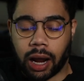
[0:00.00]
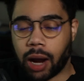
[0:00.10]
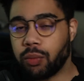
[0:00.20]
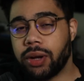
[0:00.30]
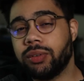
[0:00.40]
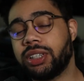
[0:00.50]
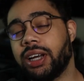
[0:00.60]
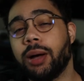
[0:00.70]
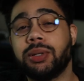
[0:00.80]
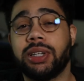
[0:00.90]
I won't even
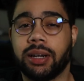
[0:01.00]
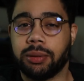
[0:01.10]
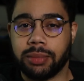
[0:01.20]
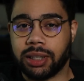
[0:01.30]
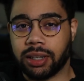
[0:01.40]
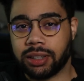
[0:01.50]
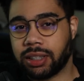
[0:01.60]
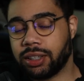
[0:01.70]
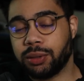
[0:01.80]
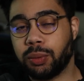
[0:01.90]
say upset because
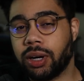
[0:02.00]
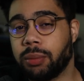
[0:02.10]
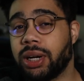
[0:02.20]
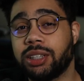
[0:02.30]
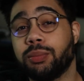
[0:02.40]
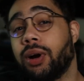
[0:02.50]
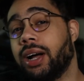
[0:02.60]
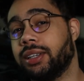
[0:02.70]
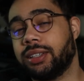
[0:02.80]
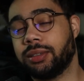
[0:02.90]
at this point I'm not
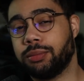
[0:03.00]
surprised.